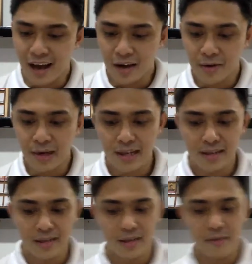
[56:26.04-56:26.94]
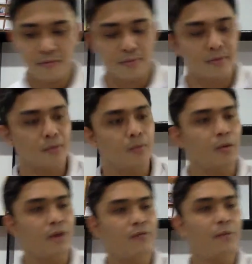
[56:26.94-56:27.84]
really,
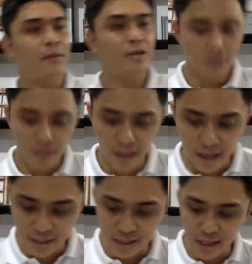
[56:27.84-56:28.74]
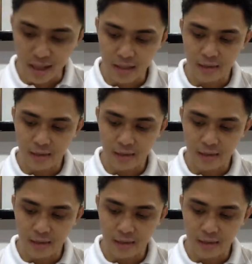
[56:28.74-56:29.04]
one of the major things is that